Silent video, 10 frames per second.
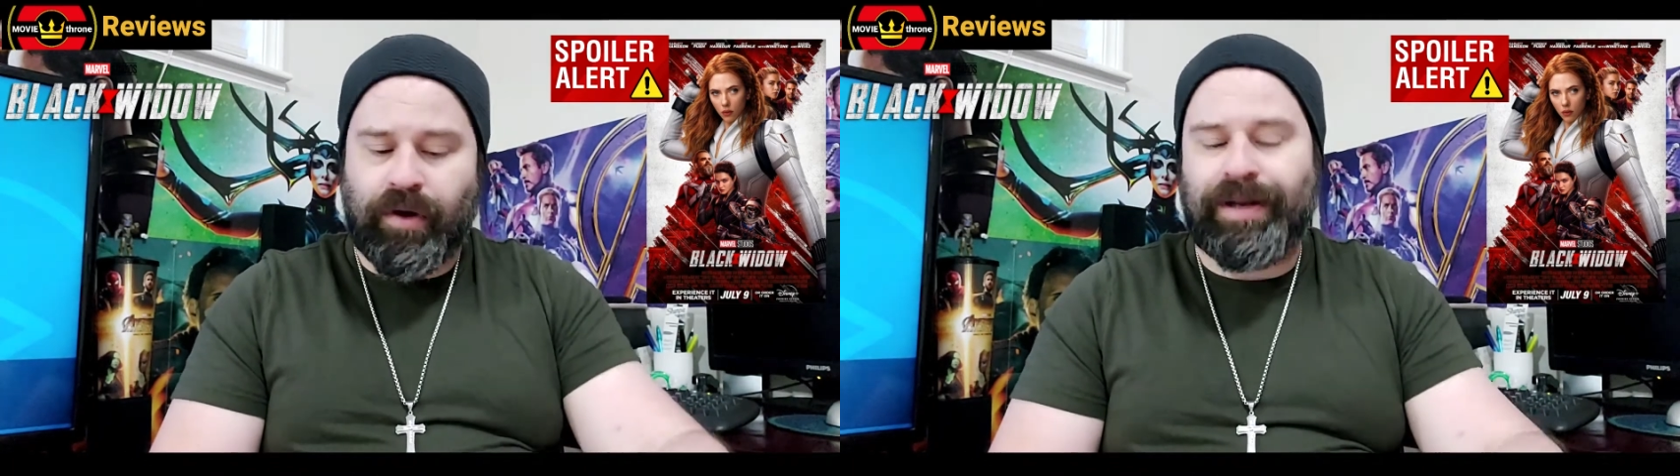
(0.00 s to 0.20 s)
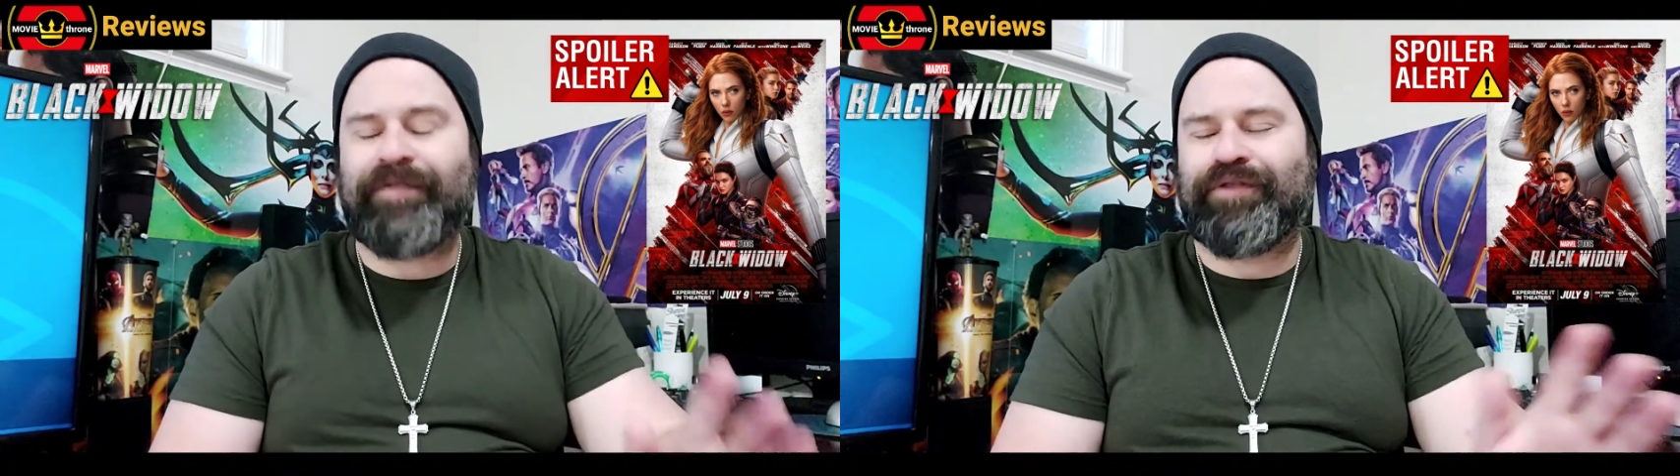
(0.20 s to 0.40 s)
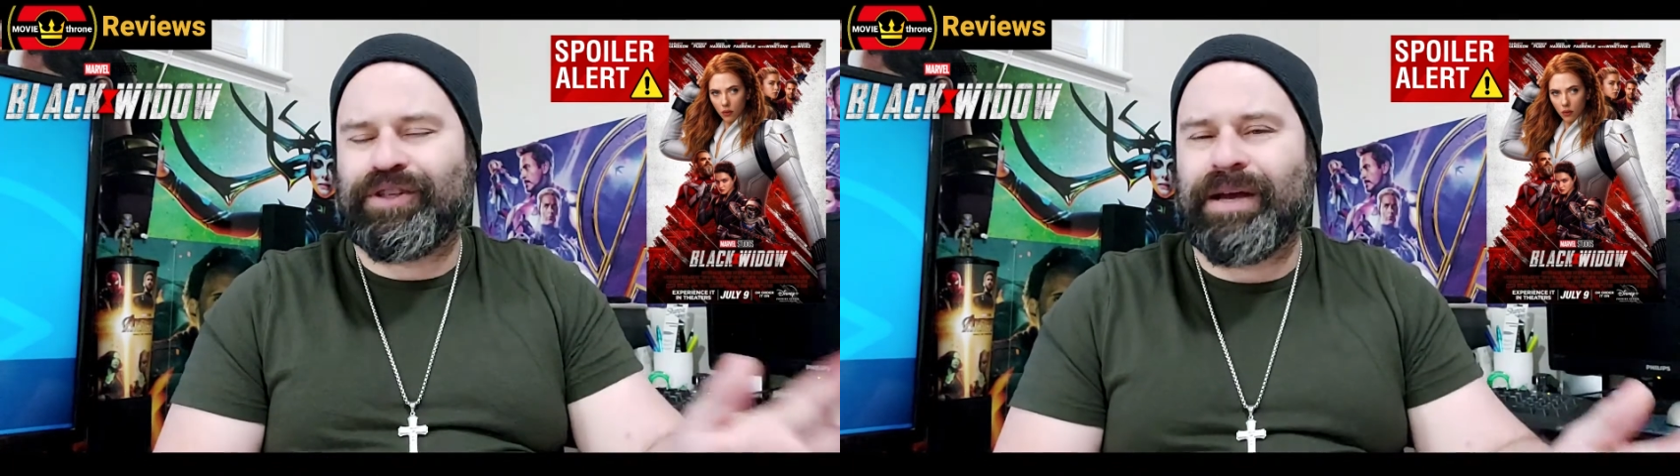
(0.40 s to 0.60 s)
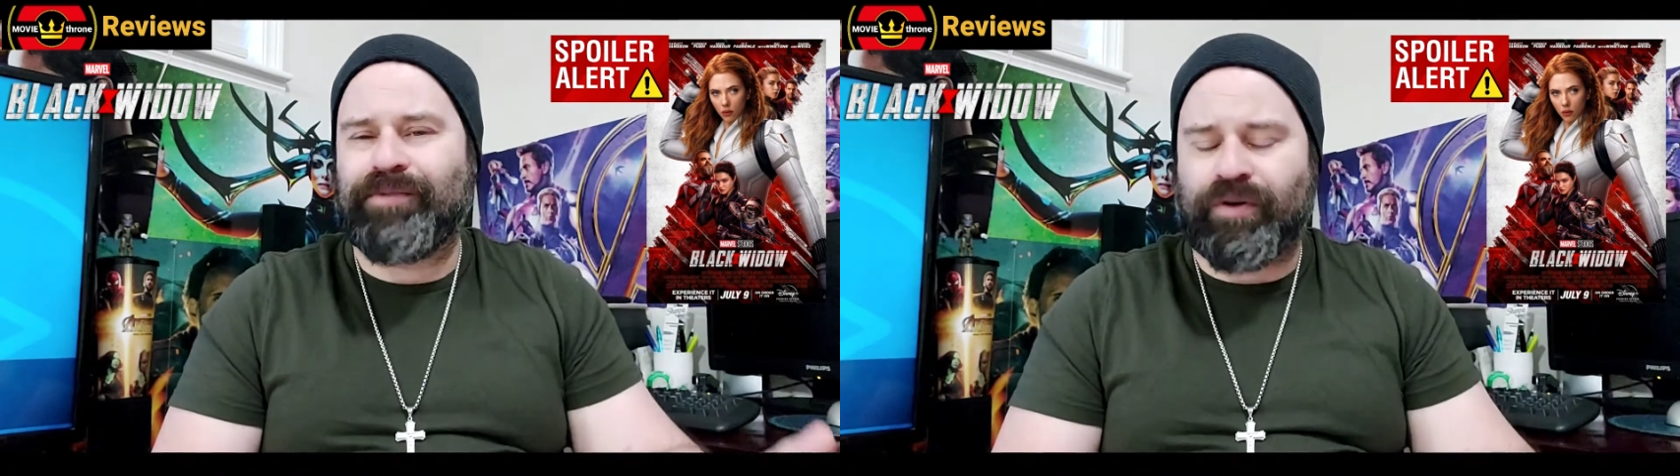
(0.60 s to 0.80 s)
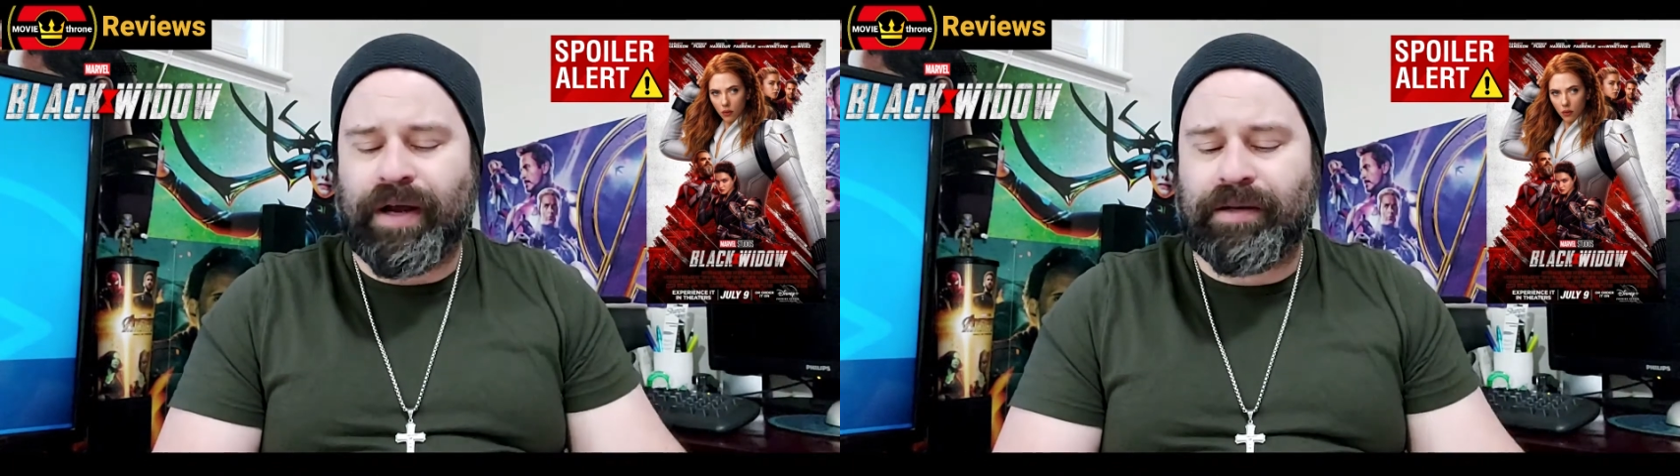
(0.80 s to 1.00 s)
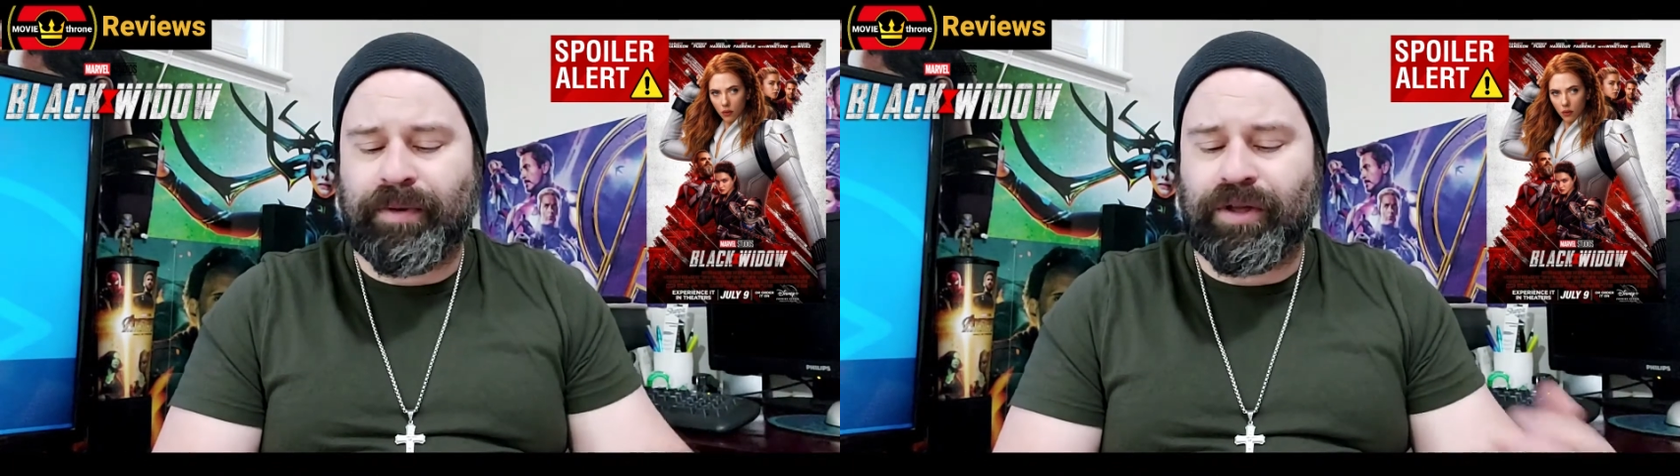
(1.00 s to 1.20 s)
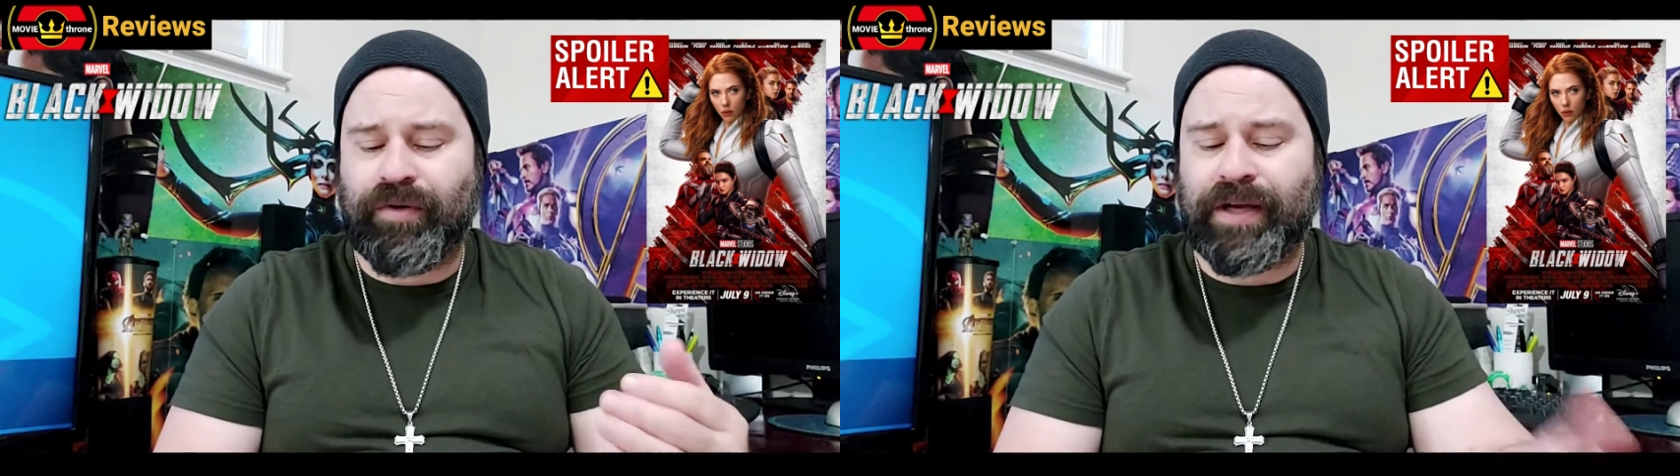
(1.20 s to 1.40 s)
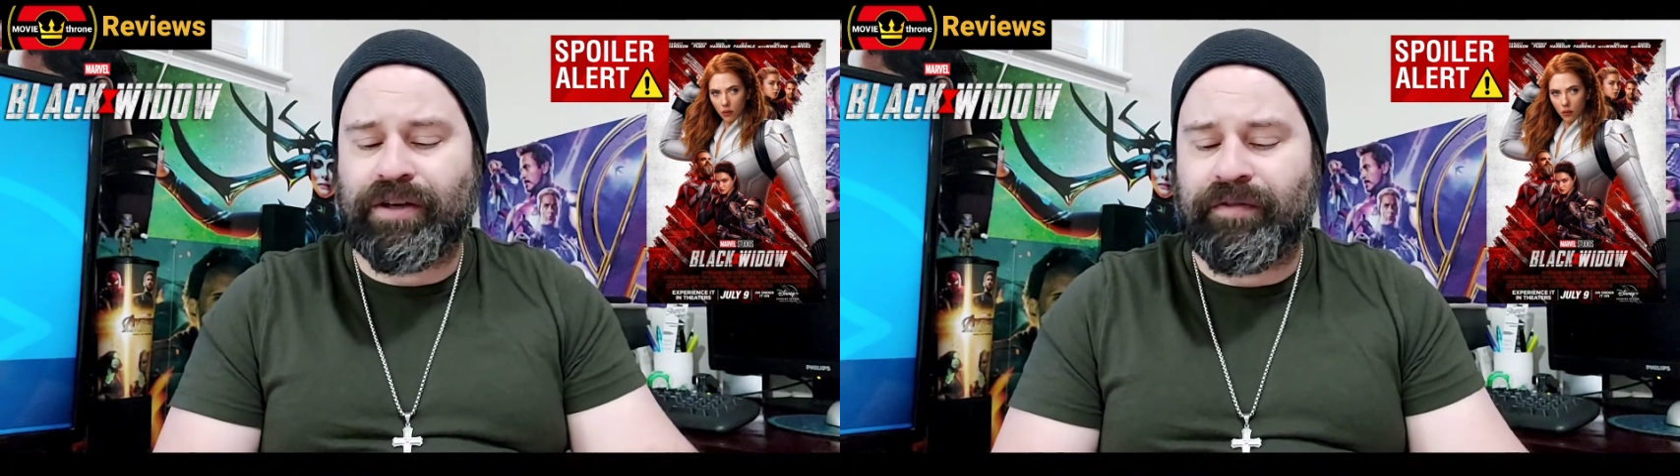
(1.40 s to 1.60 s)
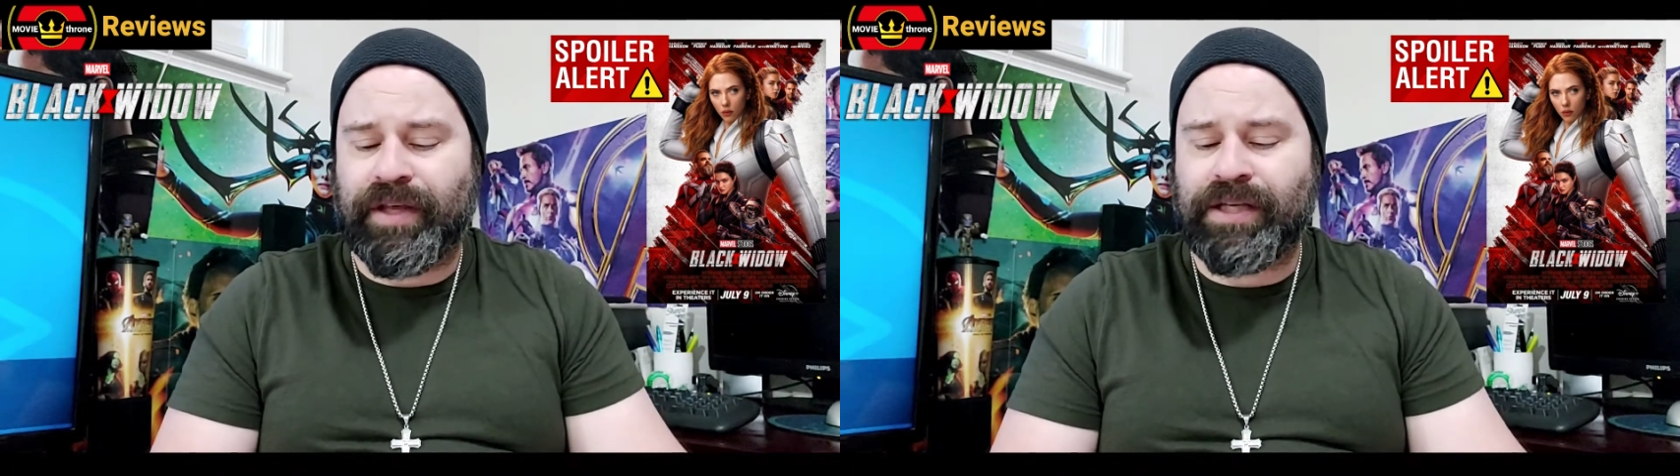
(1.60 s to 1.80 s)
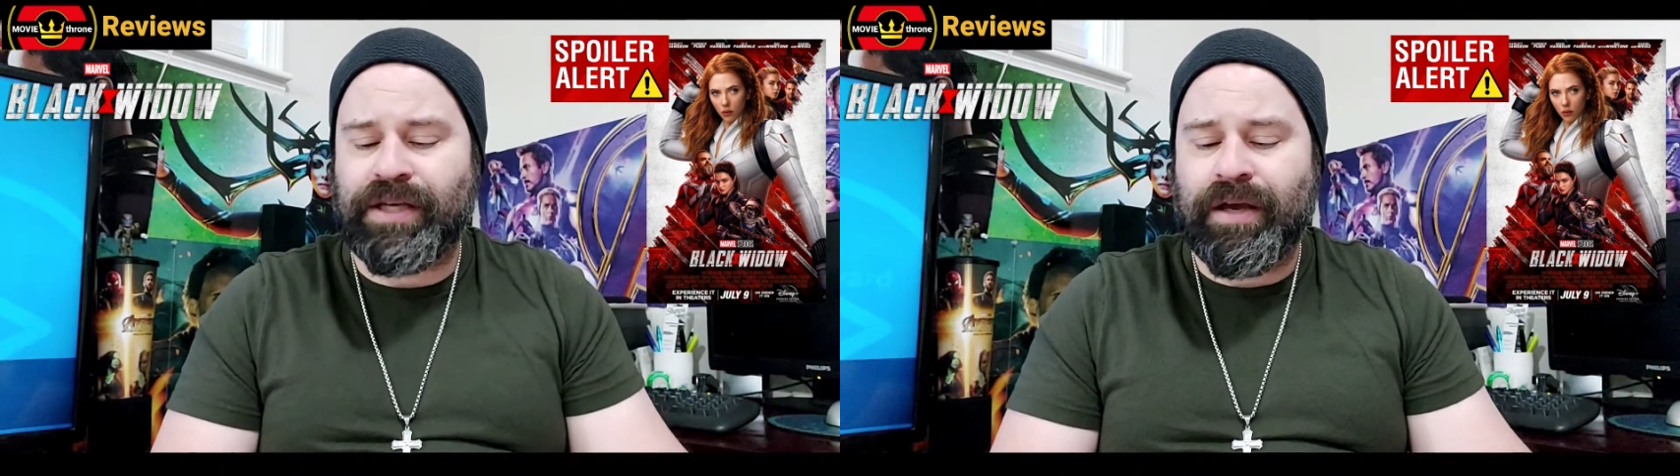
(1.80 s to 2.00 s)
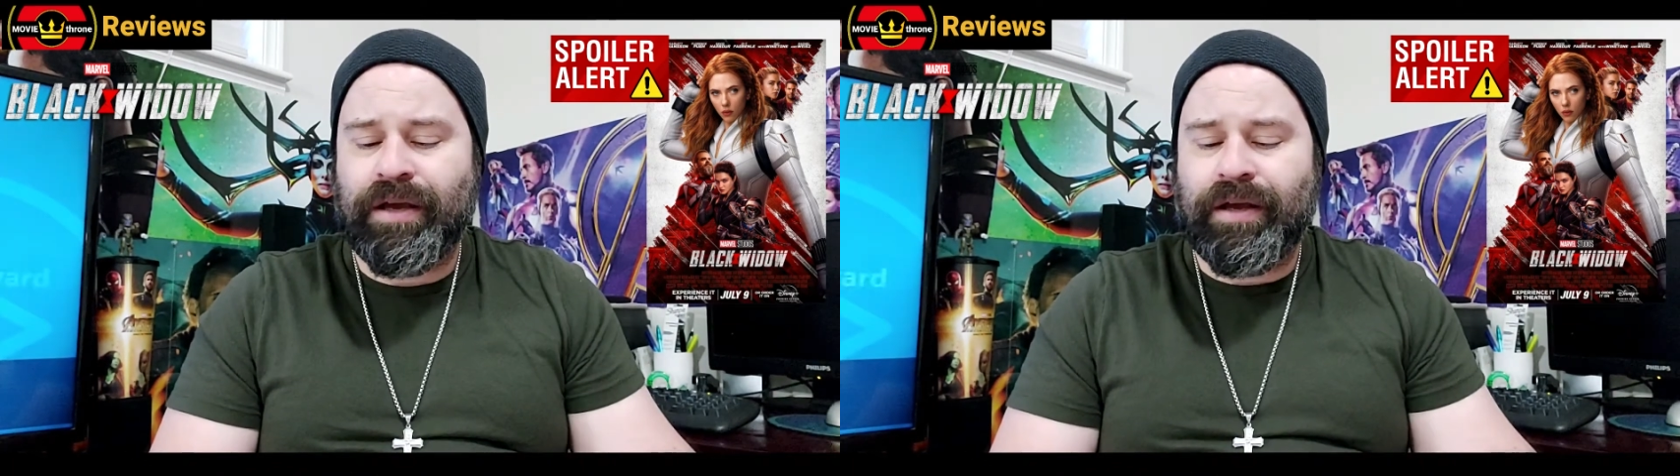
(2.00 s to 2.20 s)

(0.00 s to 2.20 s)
not first time director, but the director of this,